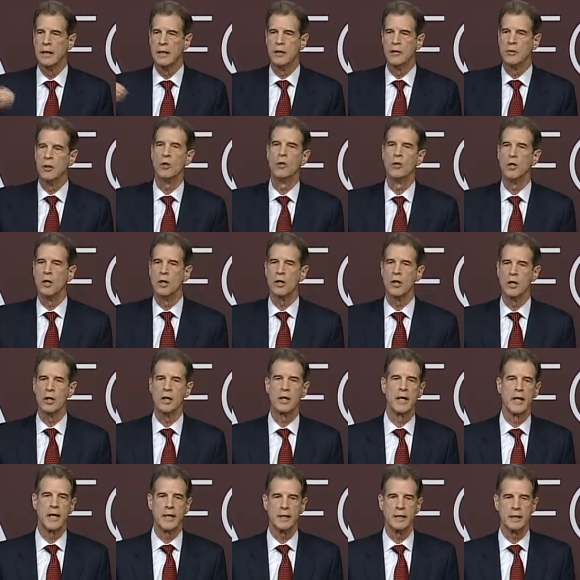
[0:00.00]
no longer
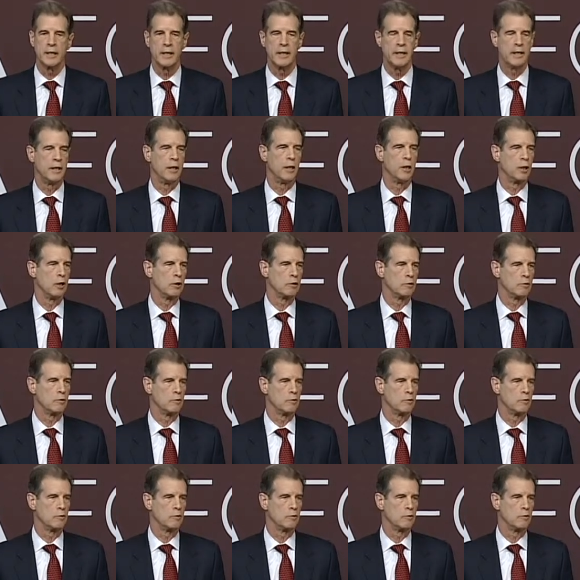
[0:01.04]
can lead on